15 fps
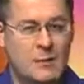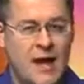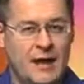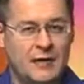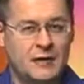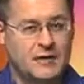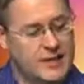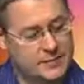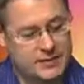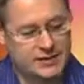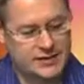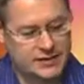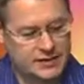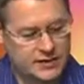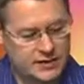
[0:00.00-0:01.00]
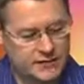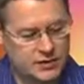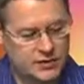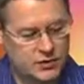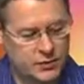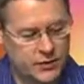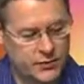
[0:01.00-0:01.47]
Matthew chapter sixteen,
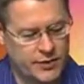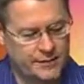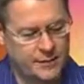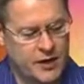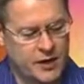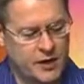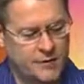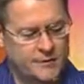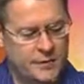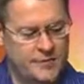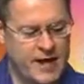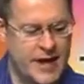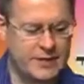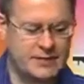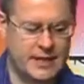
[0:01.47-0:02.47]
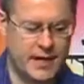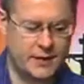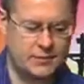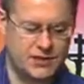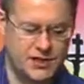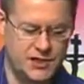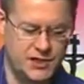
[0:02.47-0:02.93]
verse twenty-one. From that
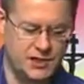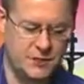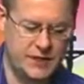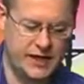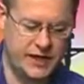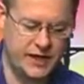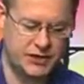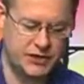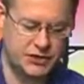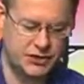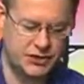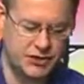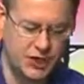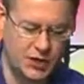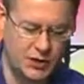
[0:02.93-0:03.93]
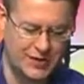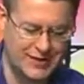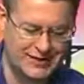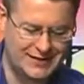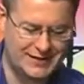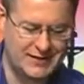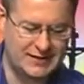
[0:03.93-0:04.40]
time, Jesus began to show
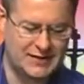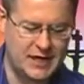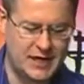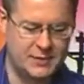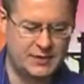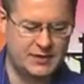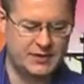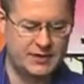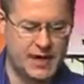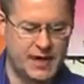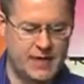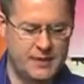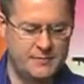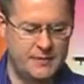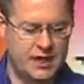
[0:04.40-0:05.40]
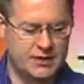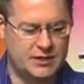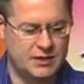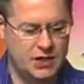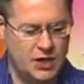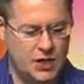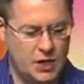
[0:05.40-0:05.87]
his disciples that he
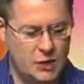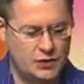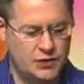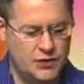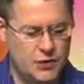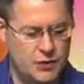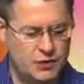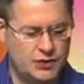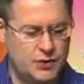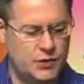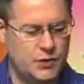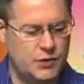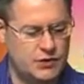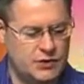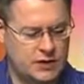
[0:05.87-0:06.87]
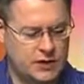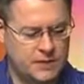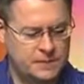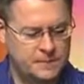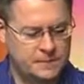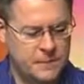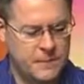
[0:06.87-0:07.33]
must go to
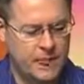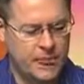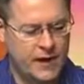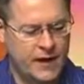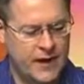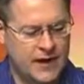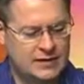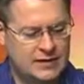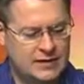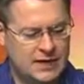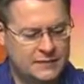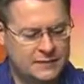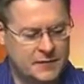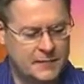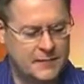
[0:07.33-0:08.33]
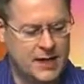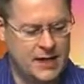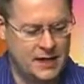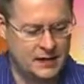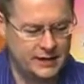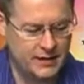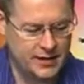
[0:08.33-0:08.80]
Jerusalem and suffer
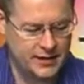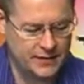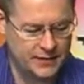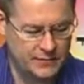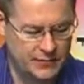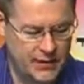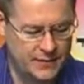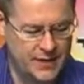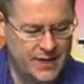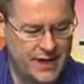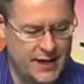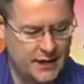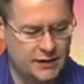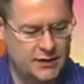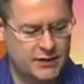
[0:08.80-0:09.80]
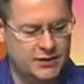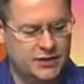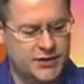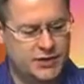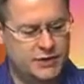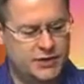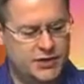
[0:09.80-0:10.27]
many things from the
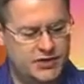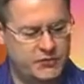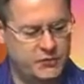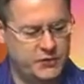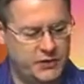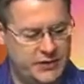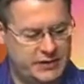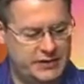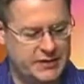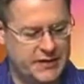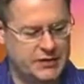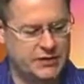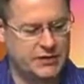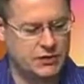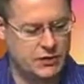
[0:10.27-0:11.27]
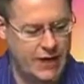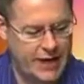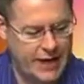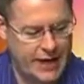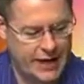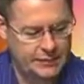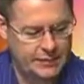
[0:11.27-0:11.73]
elders and chief priests and
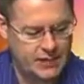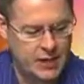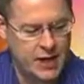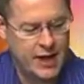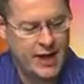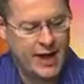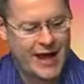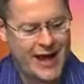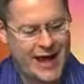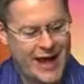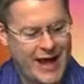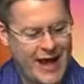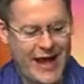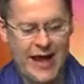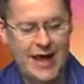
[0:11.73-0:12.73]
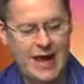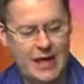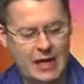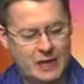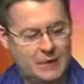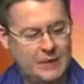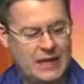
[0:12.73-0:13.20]
scribes,
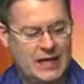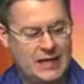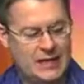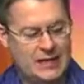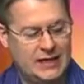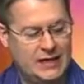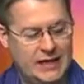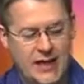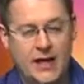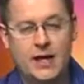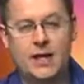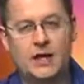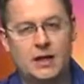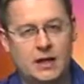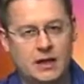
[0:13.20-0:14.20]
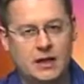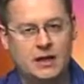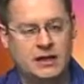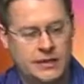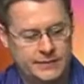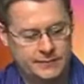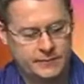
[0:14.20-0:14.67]
and be
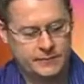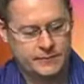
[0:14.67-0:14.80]
killed,